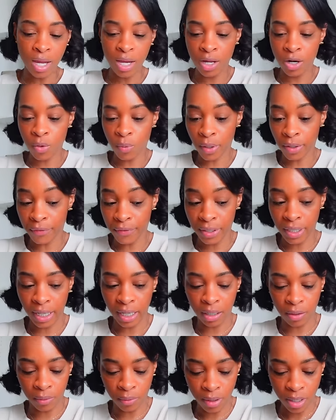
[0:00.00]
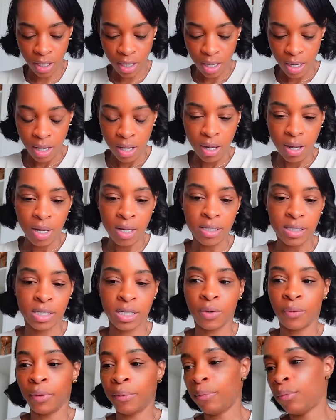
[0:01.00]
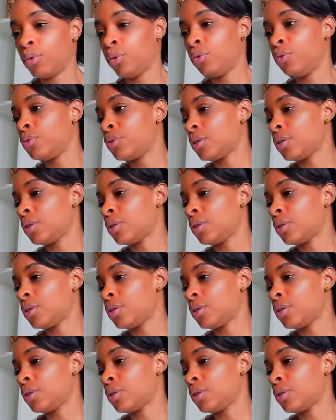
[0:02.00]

It'll work for now until we move.